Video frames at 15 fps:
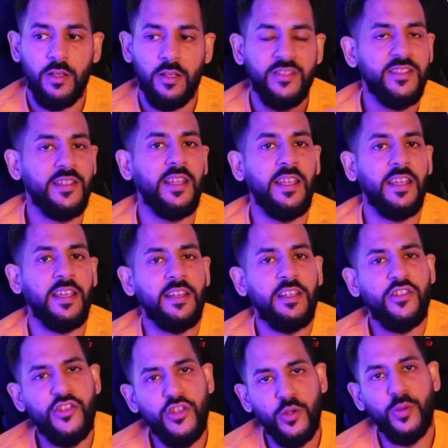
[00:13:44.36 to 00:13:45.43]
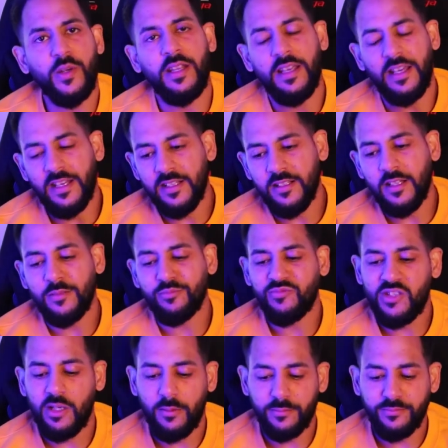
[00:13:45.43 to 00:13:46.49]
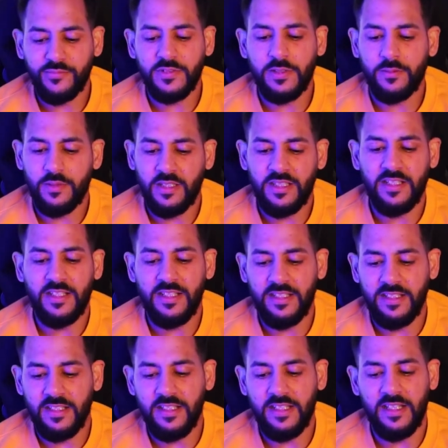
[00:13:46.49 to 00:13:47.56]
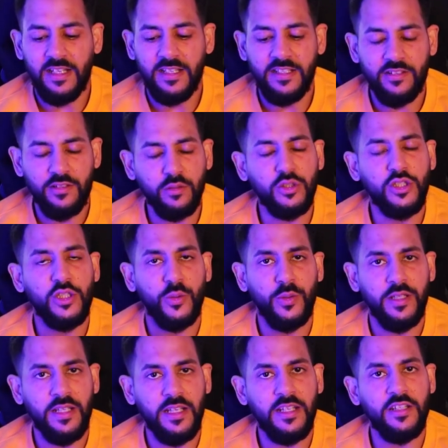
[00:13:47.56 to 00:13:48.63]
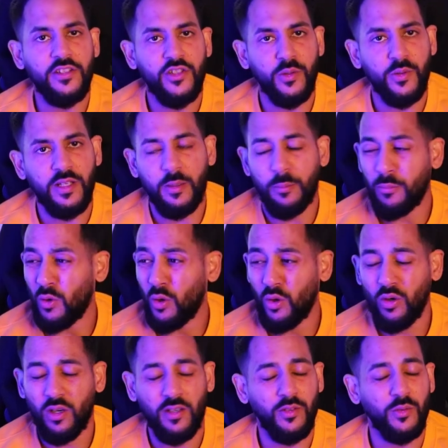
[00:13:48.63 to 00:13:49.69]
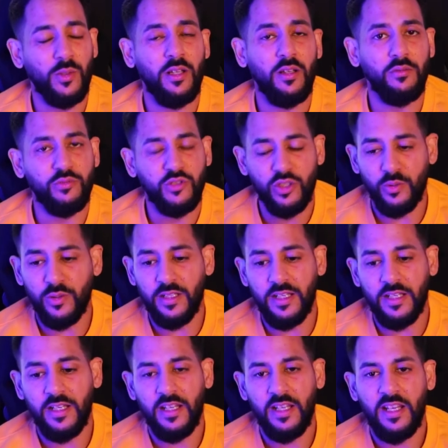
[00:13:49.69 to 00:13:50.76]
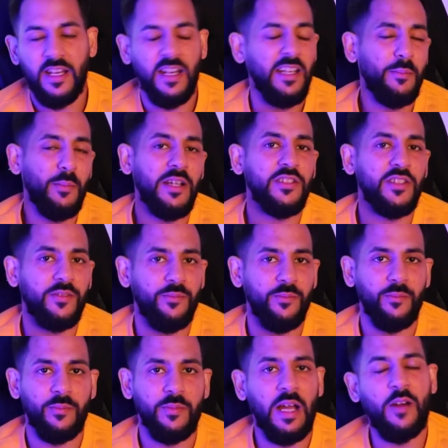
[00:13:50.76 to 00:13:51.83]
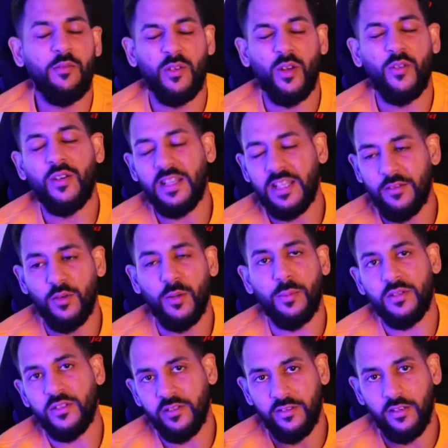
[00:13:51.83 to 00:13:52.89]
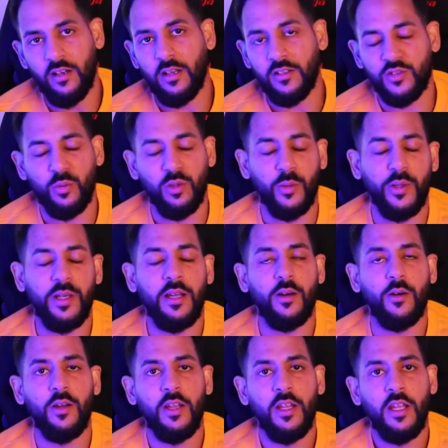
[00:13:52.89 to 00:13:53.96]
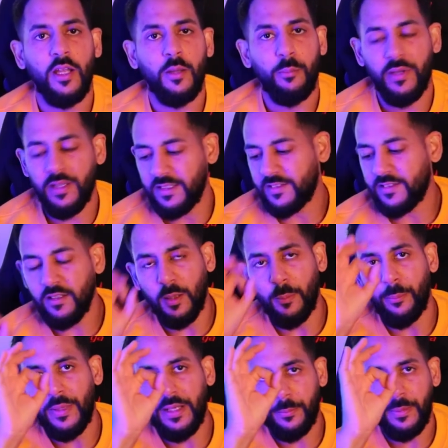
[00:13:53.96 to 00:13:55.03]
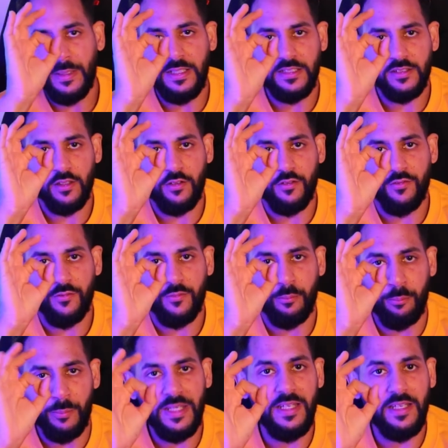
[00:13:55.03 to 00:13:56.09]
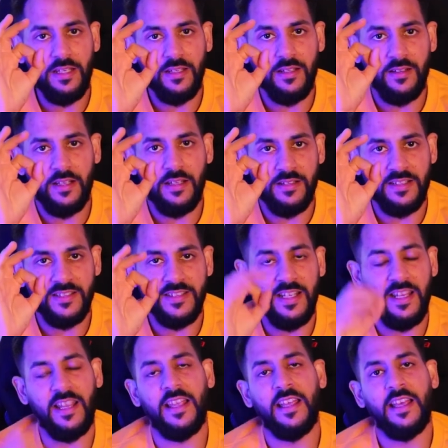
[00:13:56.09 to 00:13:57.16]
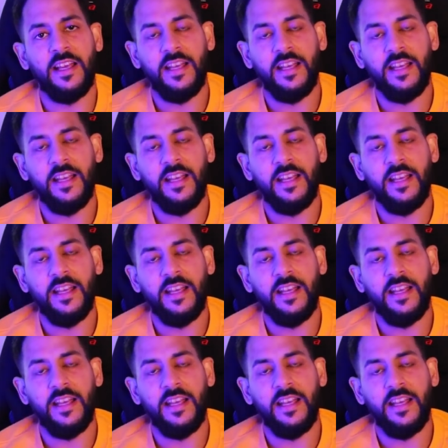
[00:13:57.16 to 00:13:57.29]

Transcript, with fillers: a steak and you're chewing it and you're like, nom, nom, and then it, and you're still chewing it and chewing it pork as well, chewing it. And you might just have enough and give up and just oh swallow it now. But it's still a big piece of meat that's there.